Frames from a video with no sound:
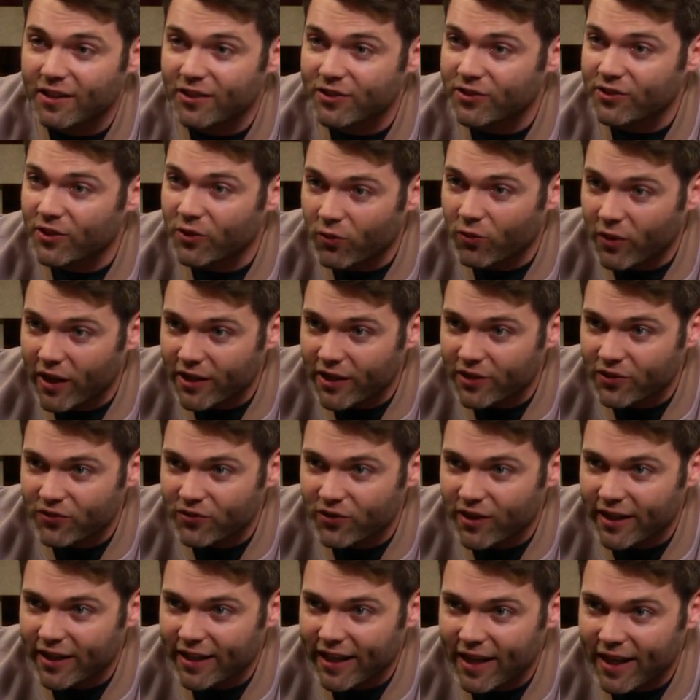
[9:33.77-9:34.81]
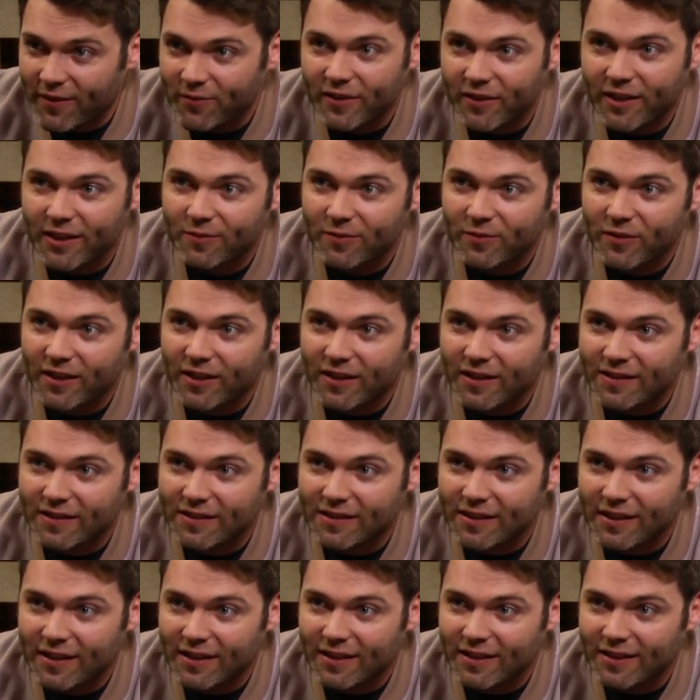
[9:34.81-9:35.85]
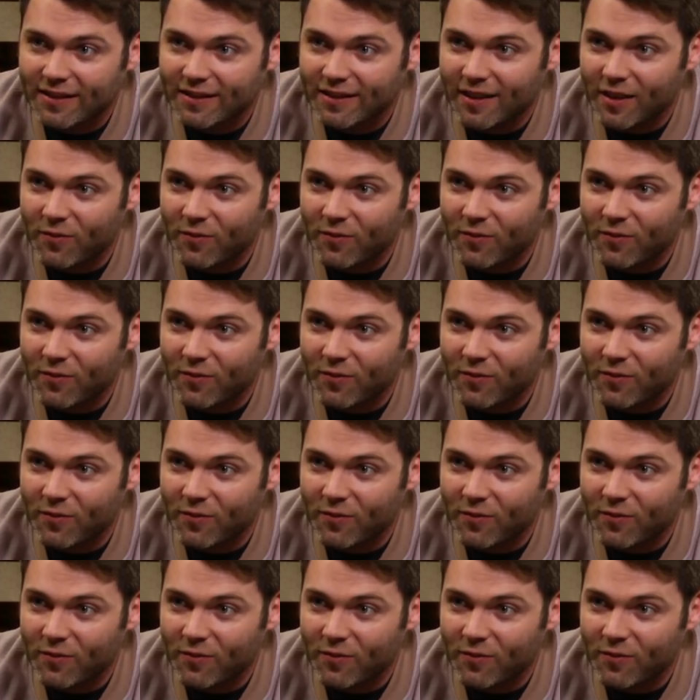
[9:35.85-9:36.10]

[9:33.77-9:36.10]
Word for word: there's no writer strike happening because uh,